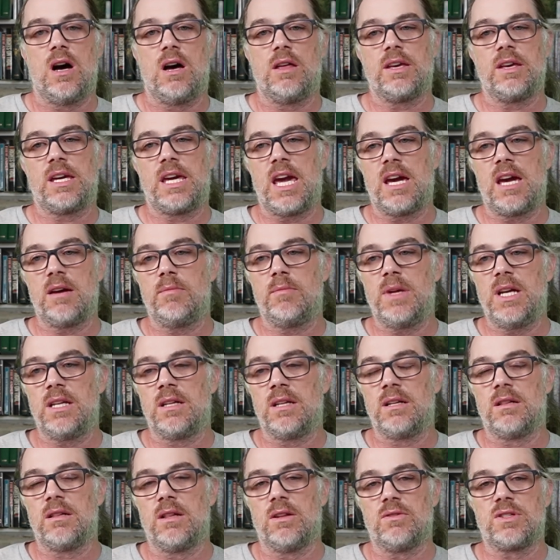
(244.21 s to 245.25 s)
They can't meet
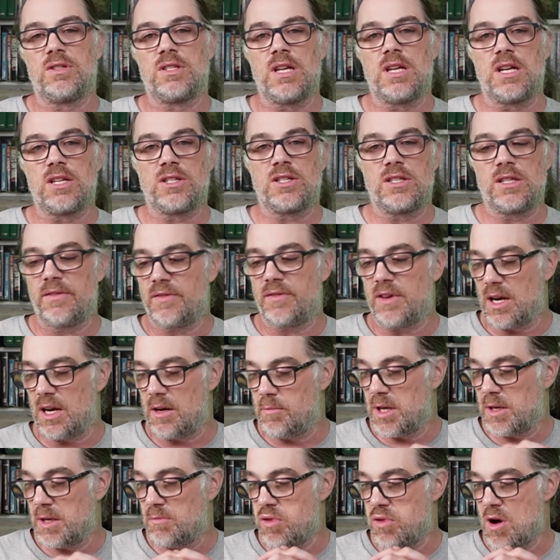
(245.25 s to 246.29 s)
in closed session. They've got a
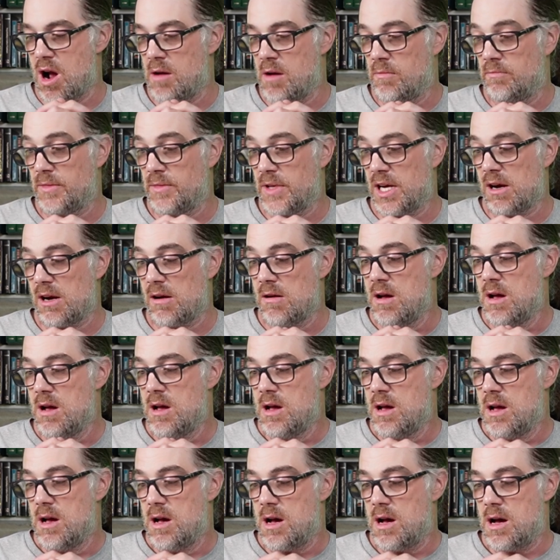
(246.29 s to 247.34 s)
big problem there.
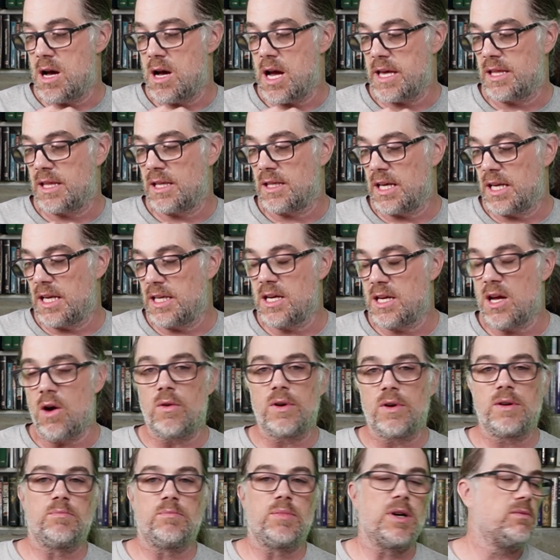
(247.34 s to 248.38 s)
I think they
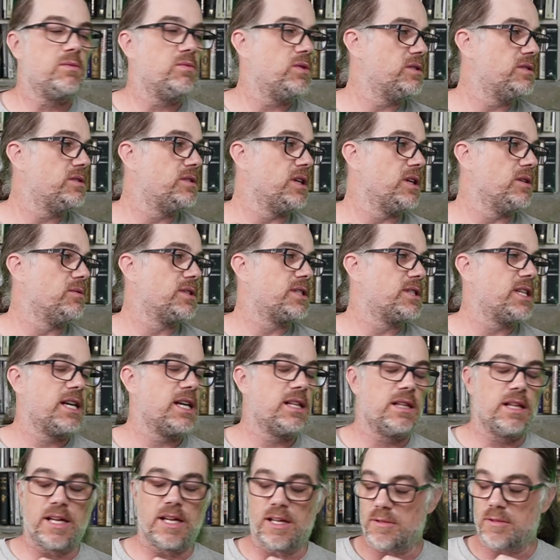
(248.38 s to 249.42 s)
know it, but we'll deal with
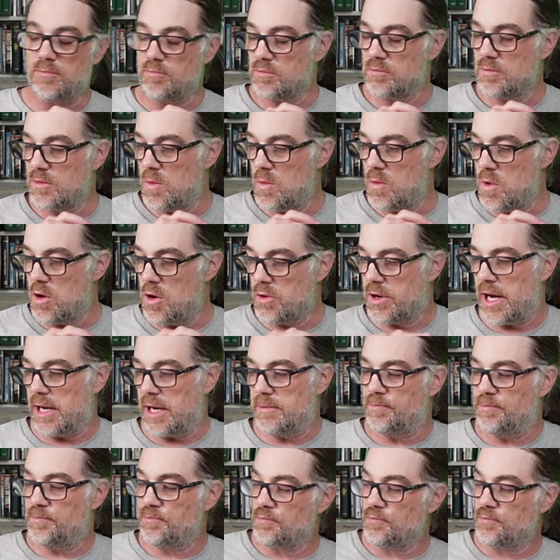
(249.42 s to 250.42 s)
that later. Okay.